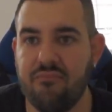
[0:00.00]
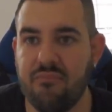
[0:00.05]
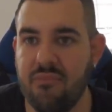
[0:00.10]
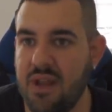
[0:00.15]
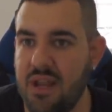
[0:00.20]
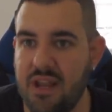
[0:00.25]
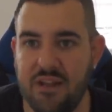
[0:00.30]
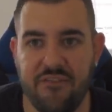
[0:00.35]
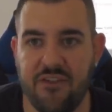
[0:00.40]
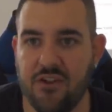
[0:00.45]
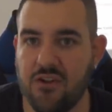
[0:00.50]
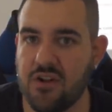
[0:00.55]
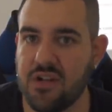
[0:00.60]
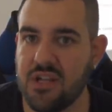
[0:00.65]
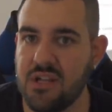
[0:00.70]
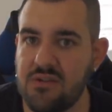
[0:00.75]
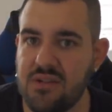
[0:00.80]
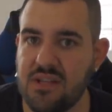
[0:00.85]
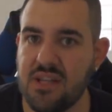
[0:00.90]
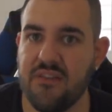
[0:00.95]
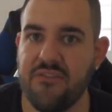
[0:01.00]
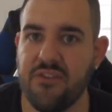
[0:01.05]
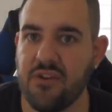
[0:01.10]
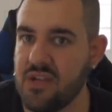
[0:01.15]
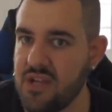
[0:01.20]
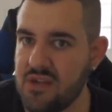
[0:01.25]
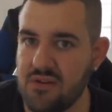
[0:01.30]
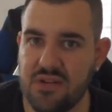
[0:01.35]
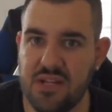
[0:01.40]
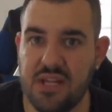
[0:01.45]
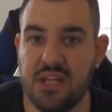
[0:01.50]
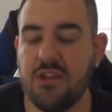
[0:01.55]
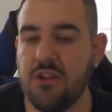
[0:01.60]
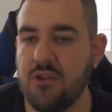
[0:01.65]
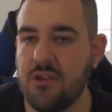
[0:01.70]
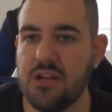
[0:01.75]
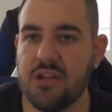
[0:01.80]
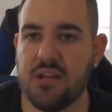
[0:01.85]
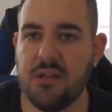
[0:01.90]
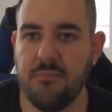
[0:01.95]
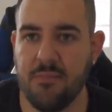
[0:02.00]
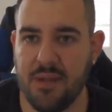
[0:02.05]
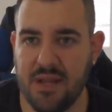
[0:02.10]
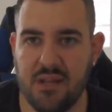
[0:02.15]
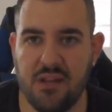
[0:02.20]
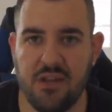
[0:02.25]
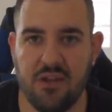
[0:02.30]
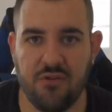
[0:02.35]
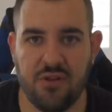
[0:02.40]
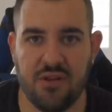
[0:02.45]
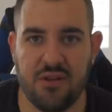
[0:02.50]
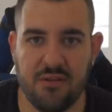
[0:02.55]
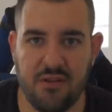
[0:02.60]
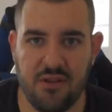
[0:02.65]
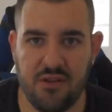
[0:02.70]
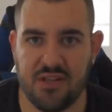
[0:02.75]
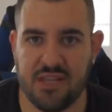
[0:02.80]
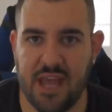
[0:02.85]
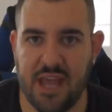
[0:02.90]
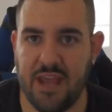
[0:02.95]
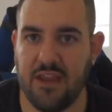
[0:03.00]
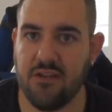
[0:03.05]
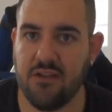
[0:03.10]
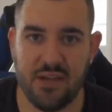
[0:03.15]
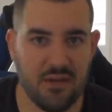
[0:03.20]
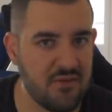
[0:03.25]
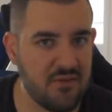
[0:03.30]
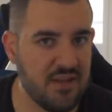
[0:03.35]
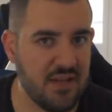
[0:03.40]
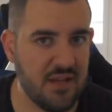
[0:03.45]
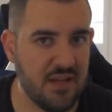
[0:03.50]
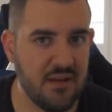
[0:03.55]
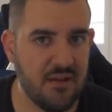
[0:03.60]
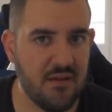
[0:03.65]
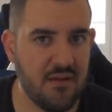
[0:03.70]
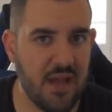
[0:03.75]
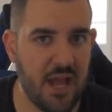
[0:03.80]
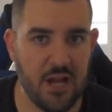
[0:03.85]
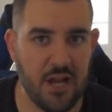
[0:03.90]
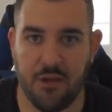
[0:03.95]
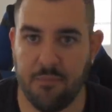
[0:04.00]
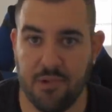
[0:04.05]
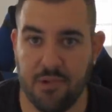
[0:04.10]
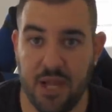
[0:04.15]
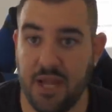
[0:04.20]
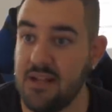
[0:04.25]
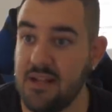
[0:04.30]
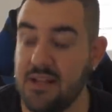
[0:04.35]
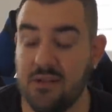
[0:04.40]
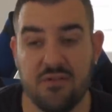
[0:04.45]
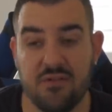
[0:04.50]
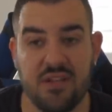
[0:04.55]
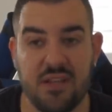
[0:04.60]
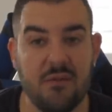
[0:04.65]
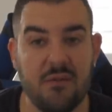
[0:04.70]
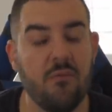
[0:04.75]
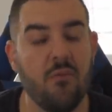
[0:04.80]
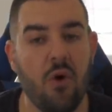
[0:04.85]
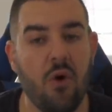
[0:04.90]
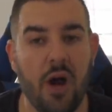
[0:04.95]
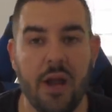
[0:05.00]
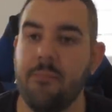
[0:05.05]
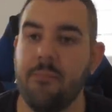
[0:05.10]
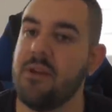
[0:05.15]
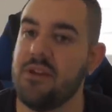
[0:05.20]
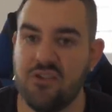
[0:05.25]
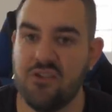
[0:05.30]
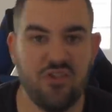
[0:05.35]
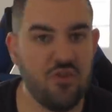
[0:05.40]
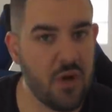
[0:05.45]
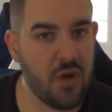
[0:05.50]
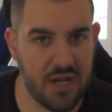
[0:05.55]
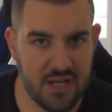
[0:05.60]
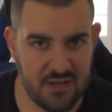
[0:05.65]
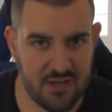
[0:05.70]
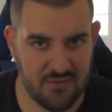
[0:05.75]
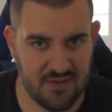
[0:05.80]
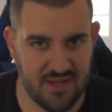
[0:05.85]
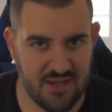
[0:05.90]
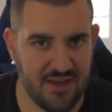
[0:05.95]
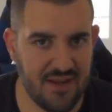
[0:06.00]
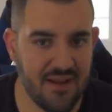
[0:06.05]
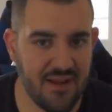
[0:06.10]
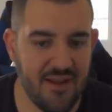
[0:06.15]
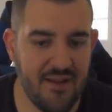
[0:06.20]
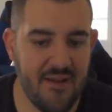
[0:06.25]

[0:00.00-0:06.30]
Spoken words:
if you're not guilty. If you're guilty, you say you're guilty. How do you plead? Guilty. Why? Because you are guilty.